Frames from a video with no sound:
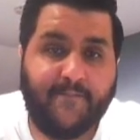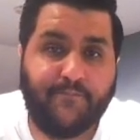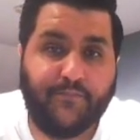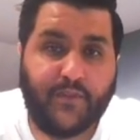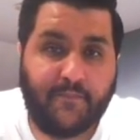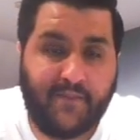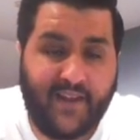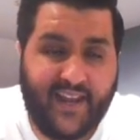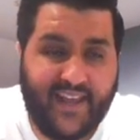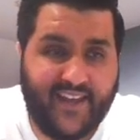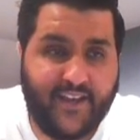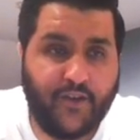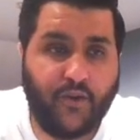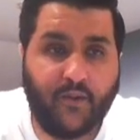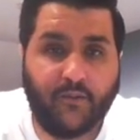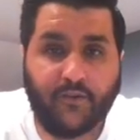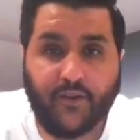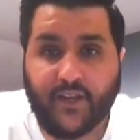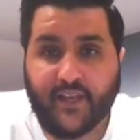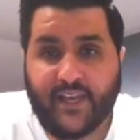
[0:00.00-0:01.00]
the player who
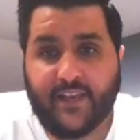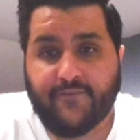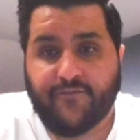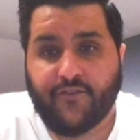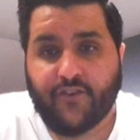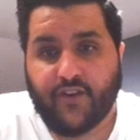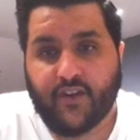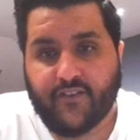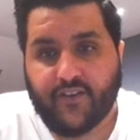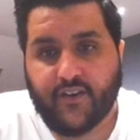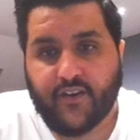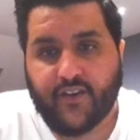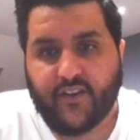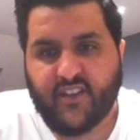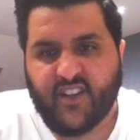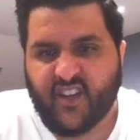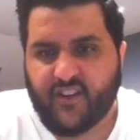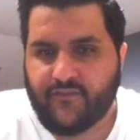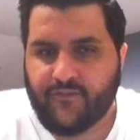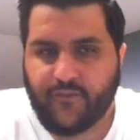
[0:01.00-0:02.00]
I'm going to keep for another
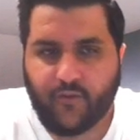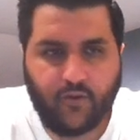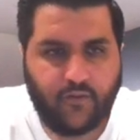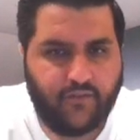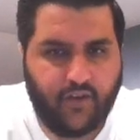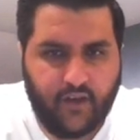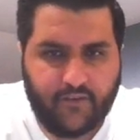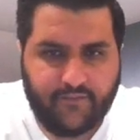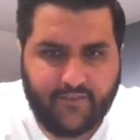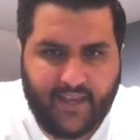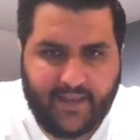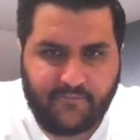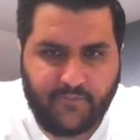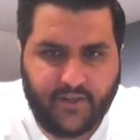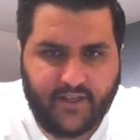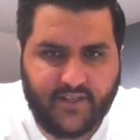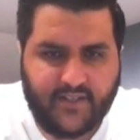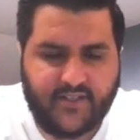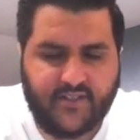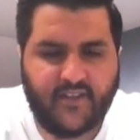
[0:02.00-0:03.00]
4 or 5 game
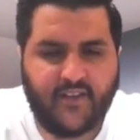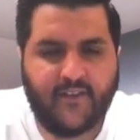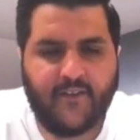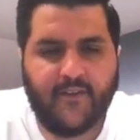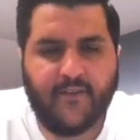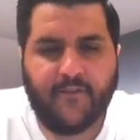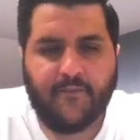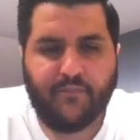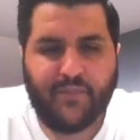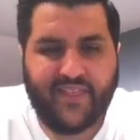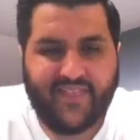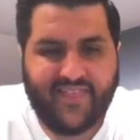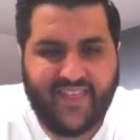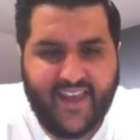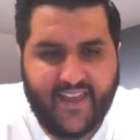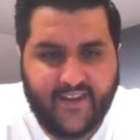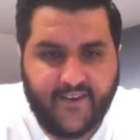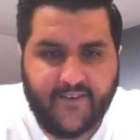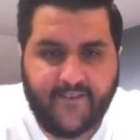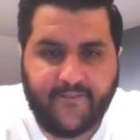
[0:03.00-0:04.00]
weeks. But
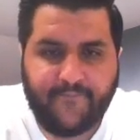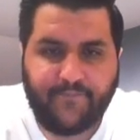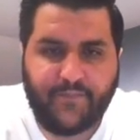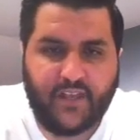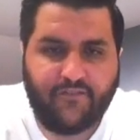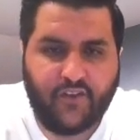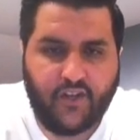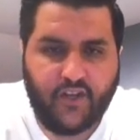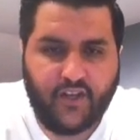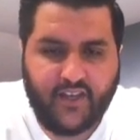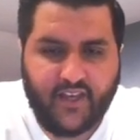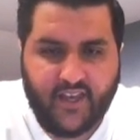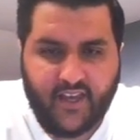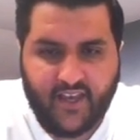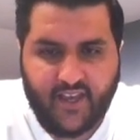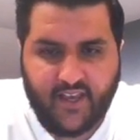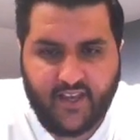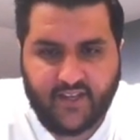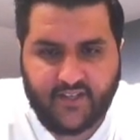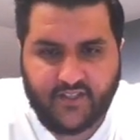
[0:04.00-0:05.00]
then, if you look at
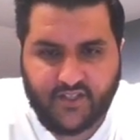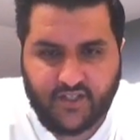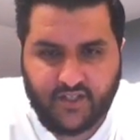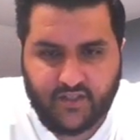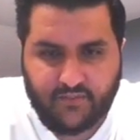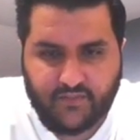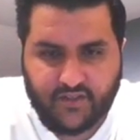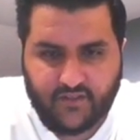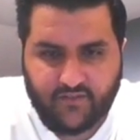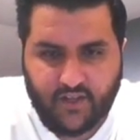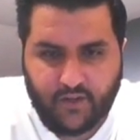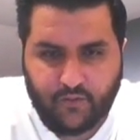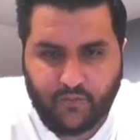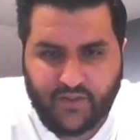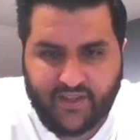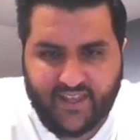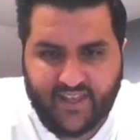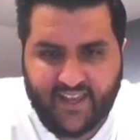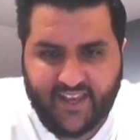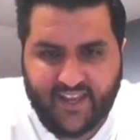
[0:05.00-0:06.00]
here, in terms of
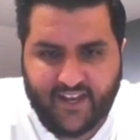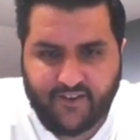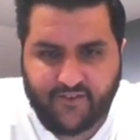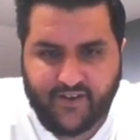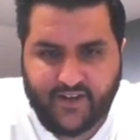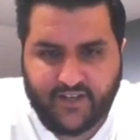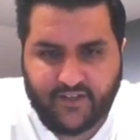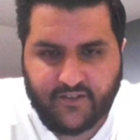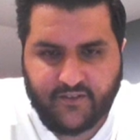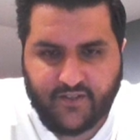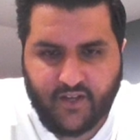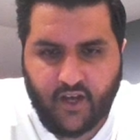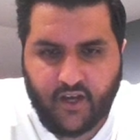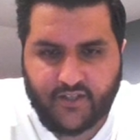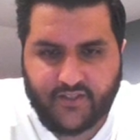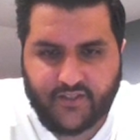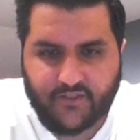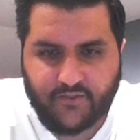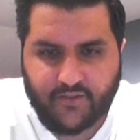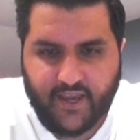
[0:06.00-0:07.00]
when they hit around
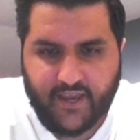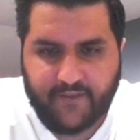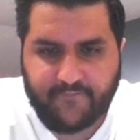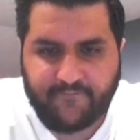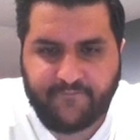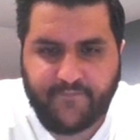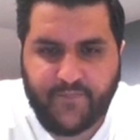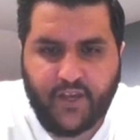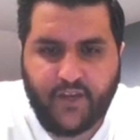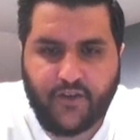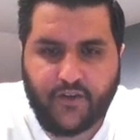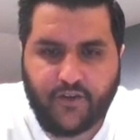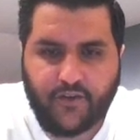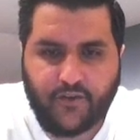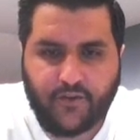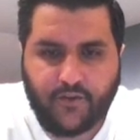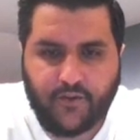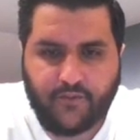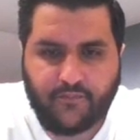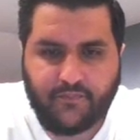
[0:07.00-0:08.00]
Arsenal game,
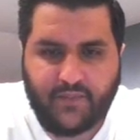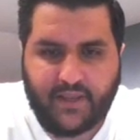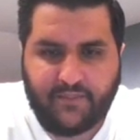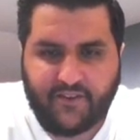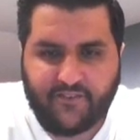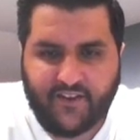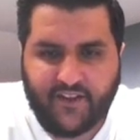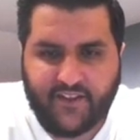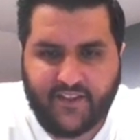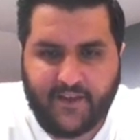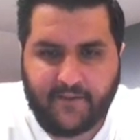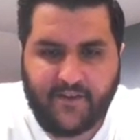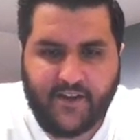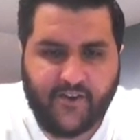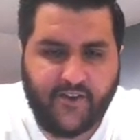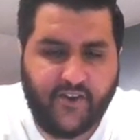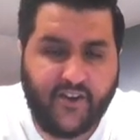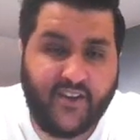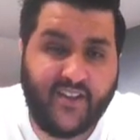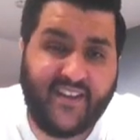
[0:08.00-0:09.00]
or maybe around that
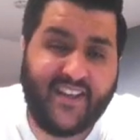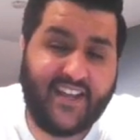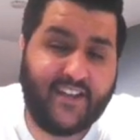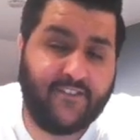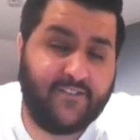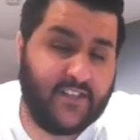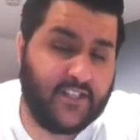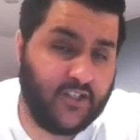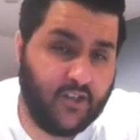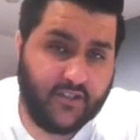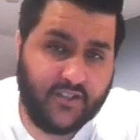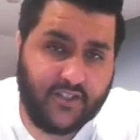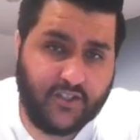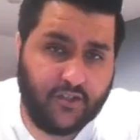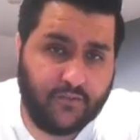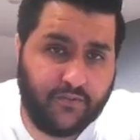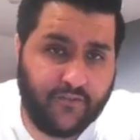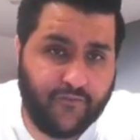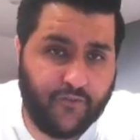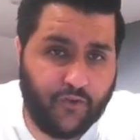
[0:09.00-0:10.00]
period, if he's not
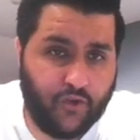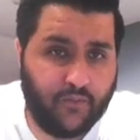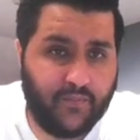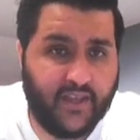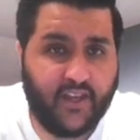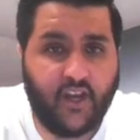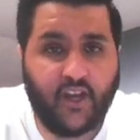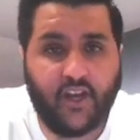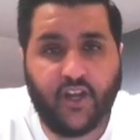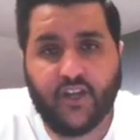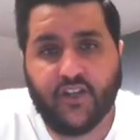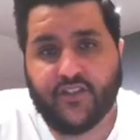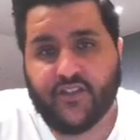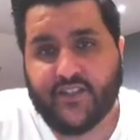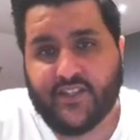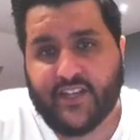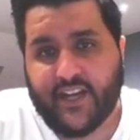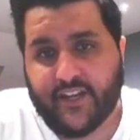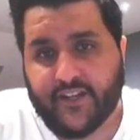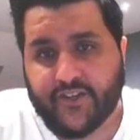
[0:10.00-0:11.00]
still performing, I could look to
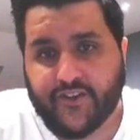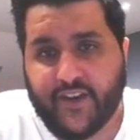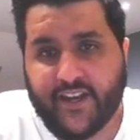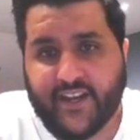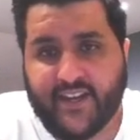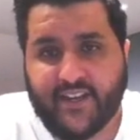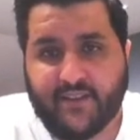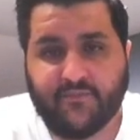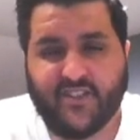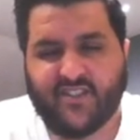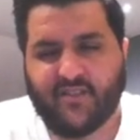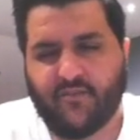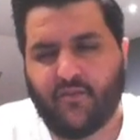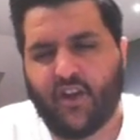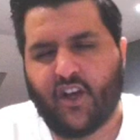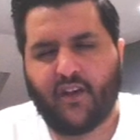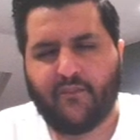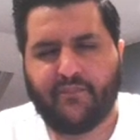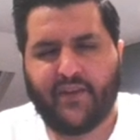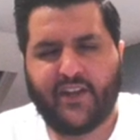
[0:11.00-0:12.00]
downgrade him to someone
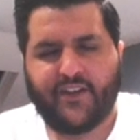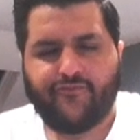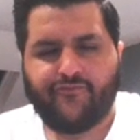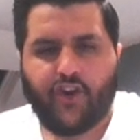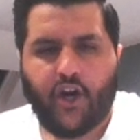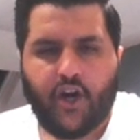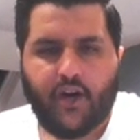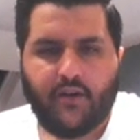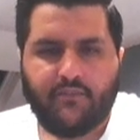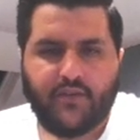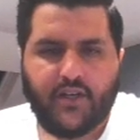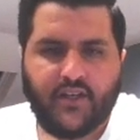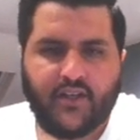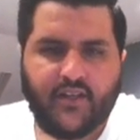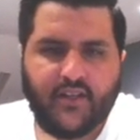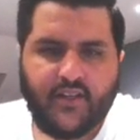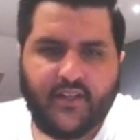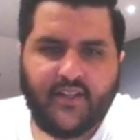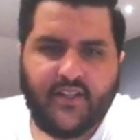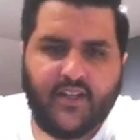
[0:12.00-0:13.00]
like a Ben Rama,
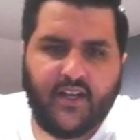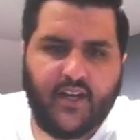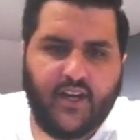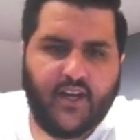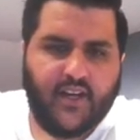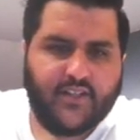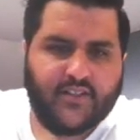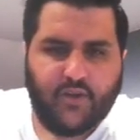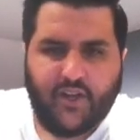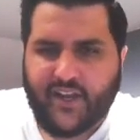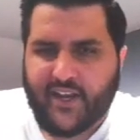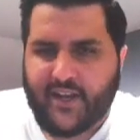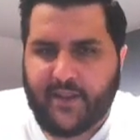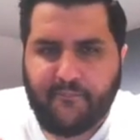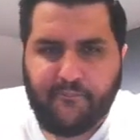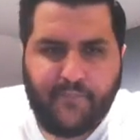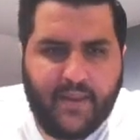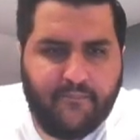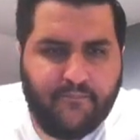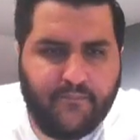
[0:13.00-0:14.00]
someone like
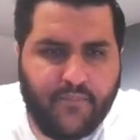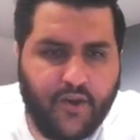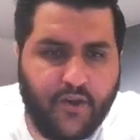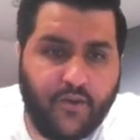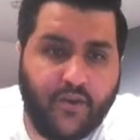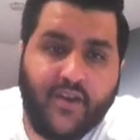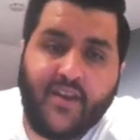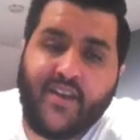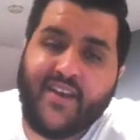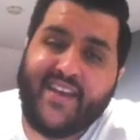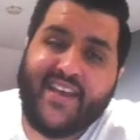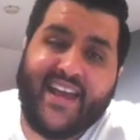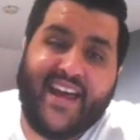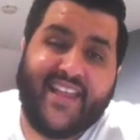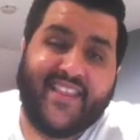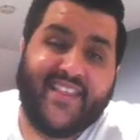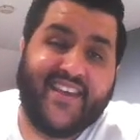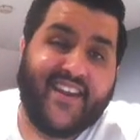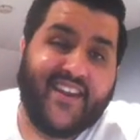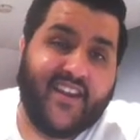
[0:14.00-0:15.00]
an Mbembo,
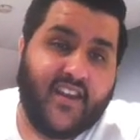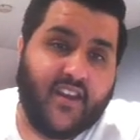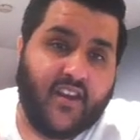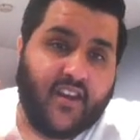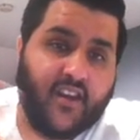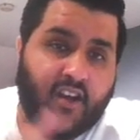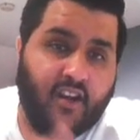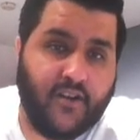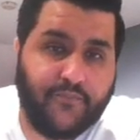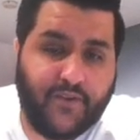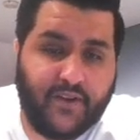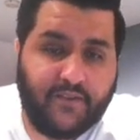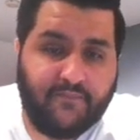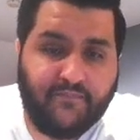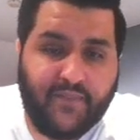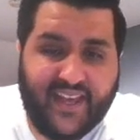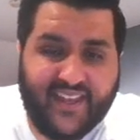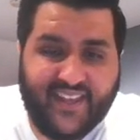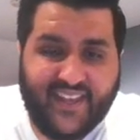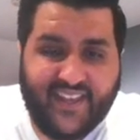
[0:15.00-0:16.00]
and then kind of bring
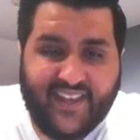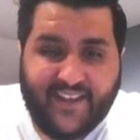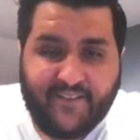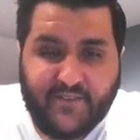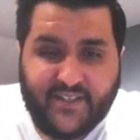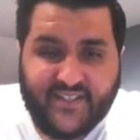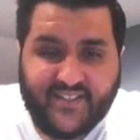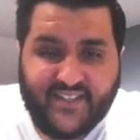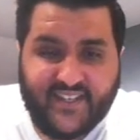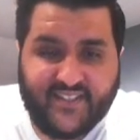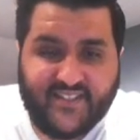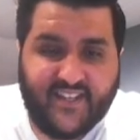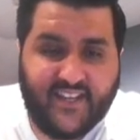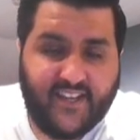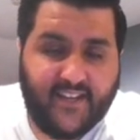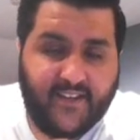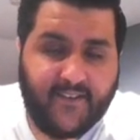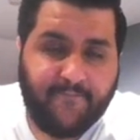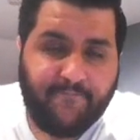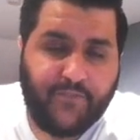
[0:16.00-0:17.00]
back in game week
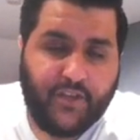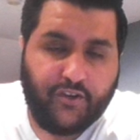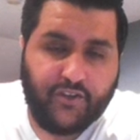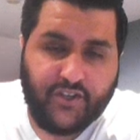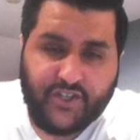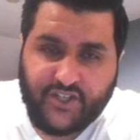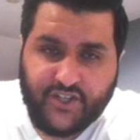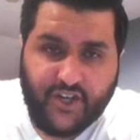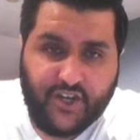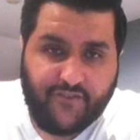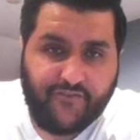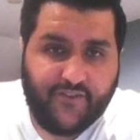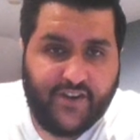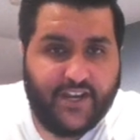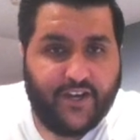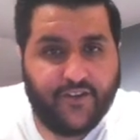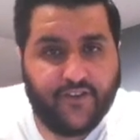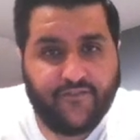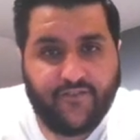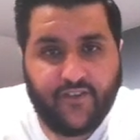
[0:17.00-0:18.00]
16 Cristiano
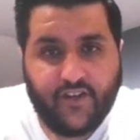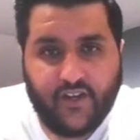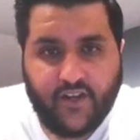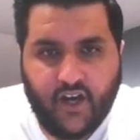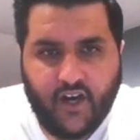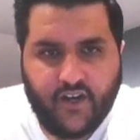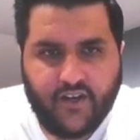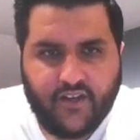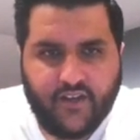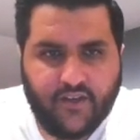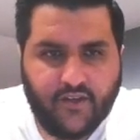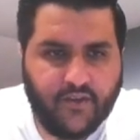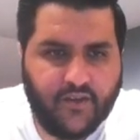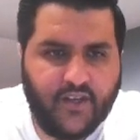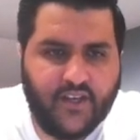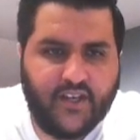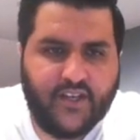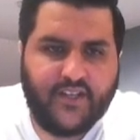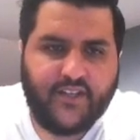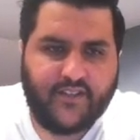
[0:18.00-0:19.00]
Ronaldo for Lukaku.
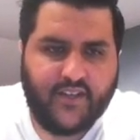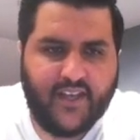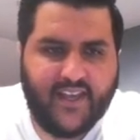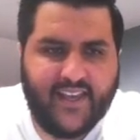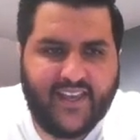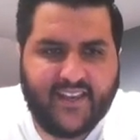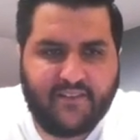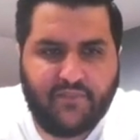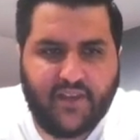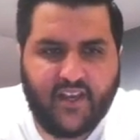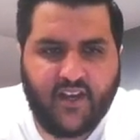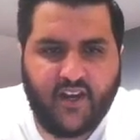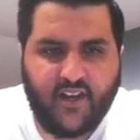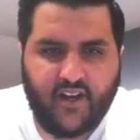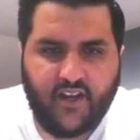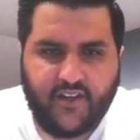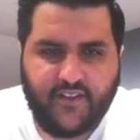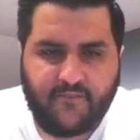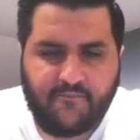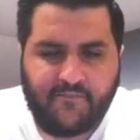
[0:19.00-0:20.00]
So he can be kind
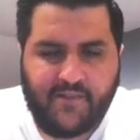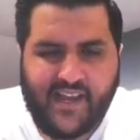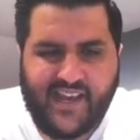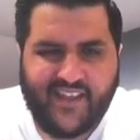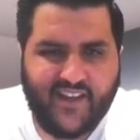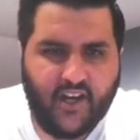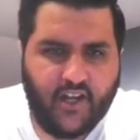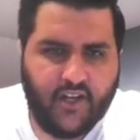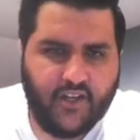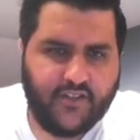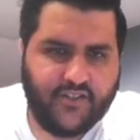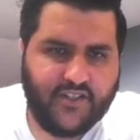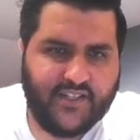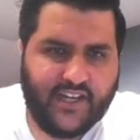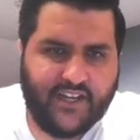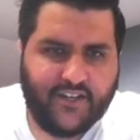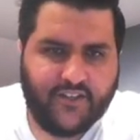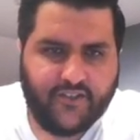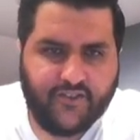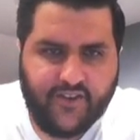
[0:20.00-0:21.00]
of like the player that I look to
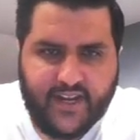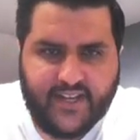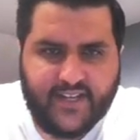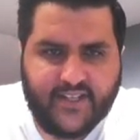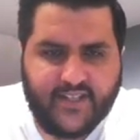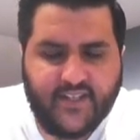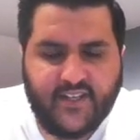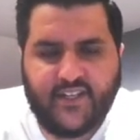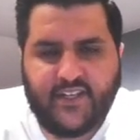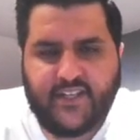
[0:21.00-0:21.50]
downgrade.